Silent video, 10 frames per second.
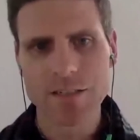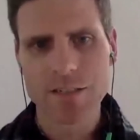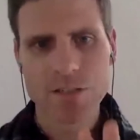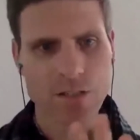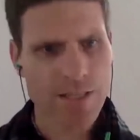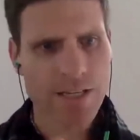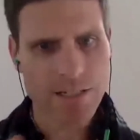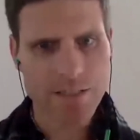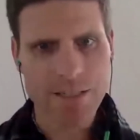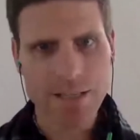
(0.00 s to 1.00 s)
So I think I
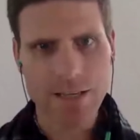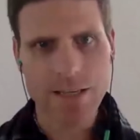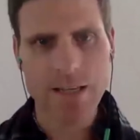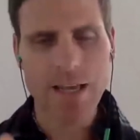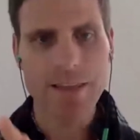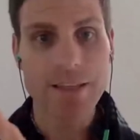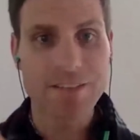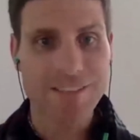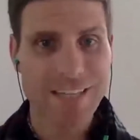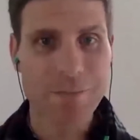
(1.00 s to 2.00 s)
understand that. And then
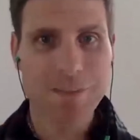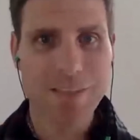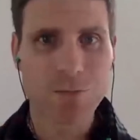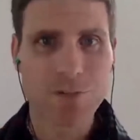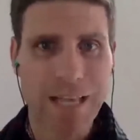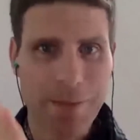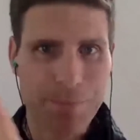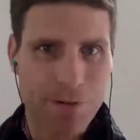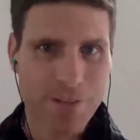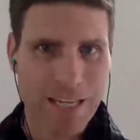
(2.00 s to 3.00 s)
same thing will
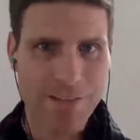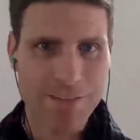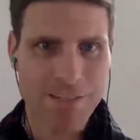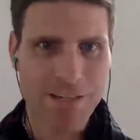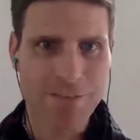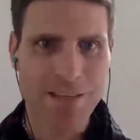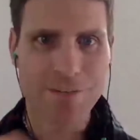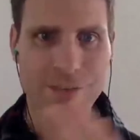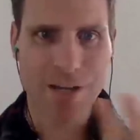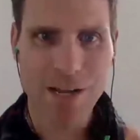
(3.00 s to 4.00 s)
happen on the outside of that. If
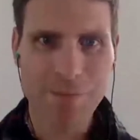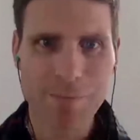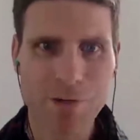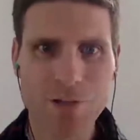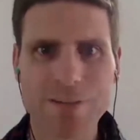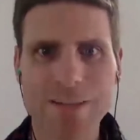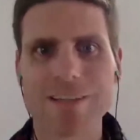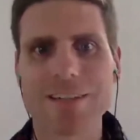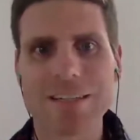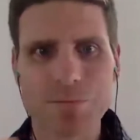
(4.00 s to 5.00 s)
they're hyper
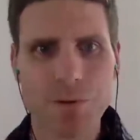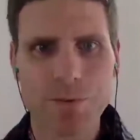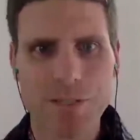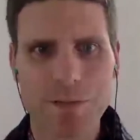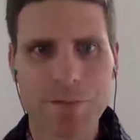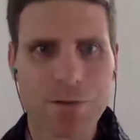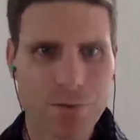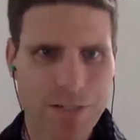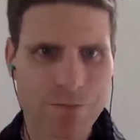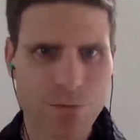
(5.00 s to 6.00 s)
motivated, it's probably going to be
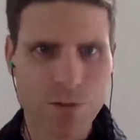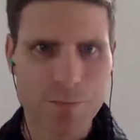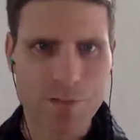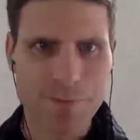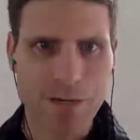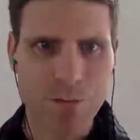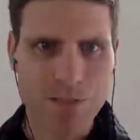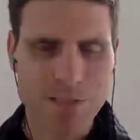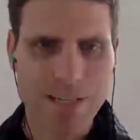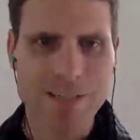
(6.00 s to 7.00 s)
reinforcement about
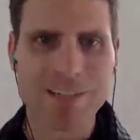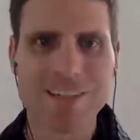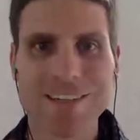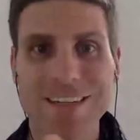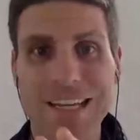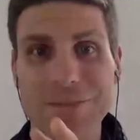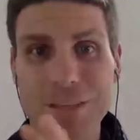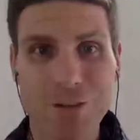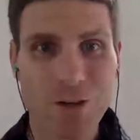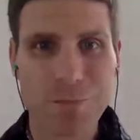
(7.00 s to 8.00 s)
what's done. If
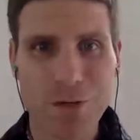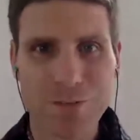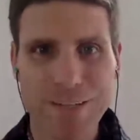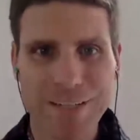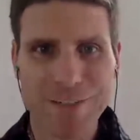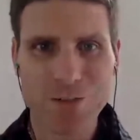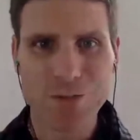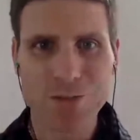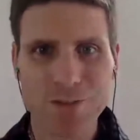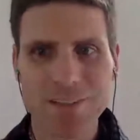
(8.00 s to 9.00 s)
they're not motivated at
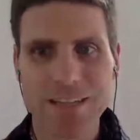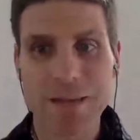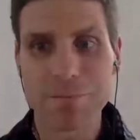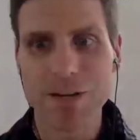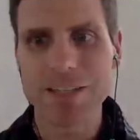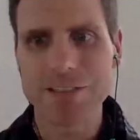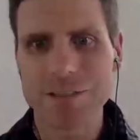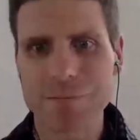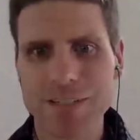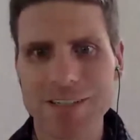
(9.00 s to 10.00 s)
all, it might
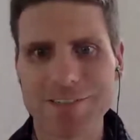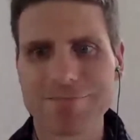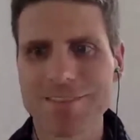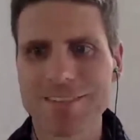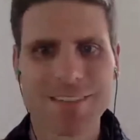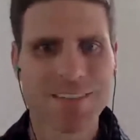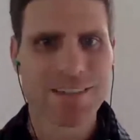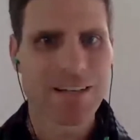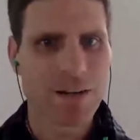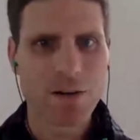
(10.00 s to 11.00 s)
just be,
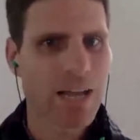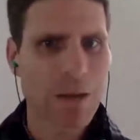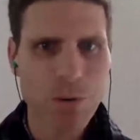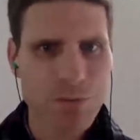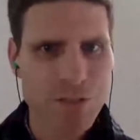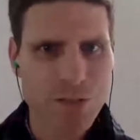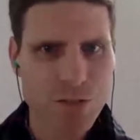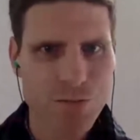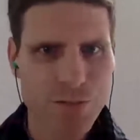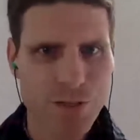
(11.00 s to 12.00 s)
what would you
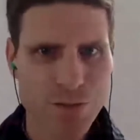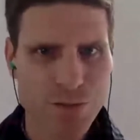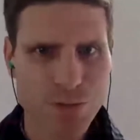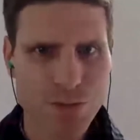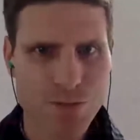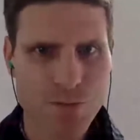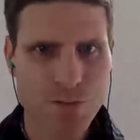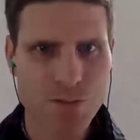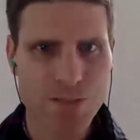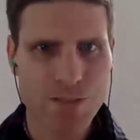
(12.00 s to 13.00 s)
do for those sorts of
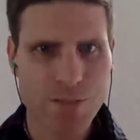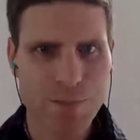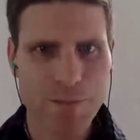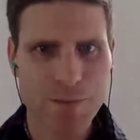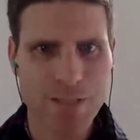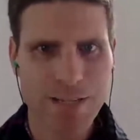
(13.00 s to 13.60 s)
users, the people that